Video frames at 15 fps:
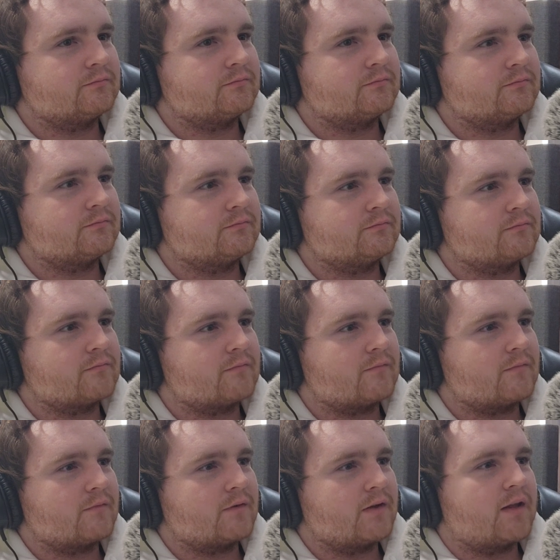Eda! She
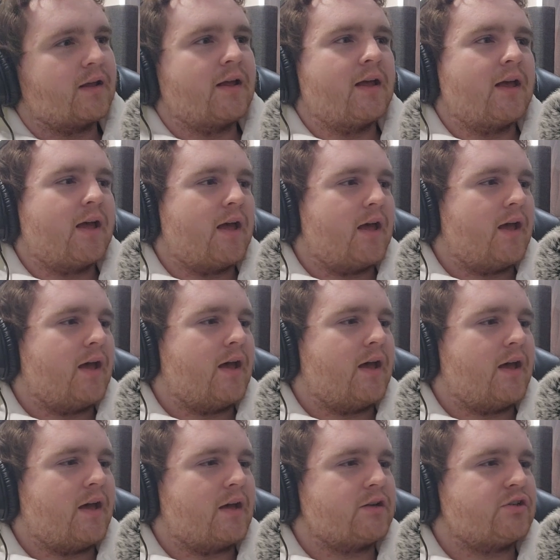got snaggleback!
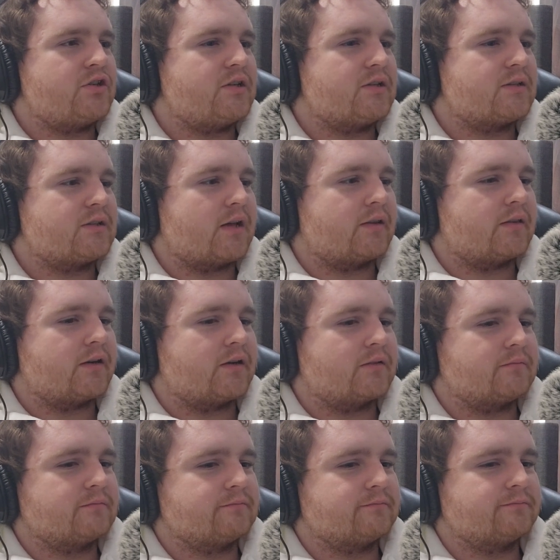And she's not there.
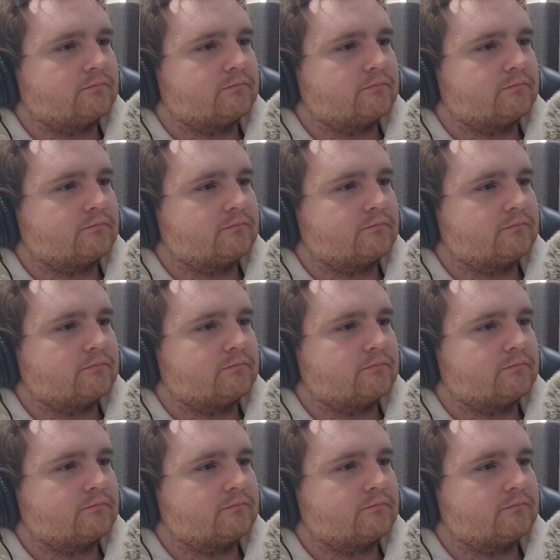Eda?